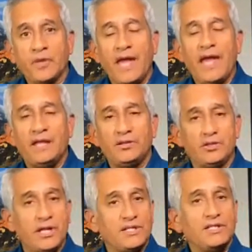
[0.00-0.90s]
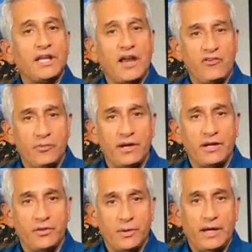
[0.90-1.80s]
And they're testing everybody
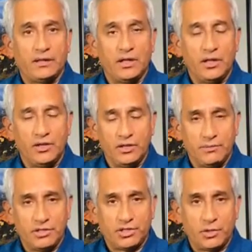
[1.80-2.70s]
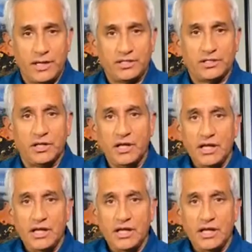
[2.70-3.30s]
throughout the administration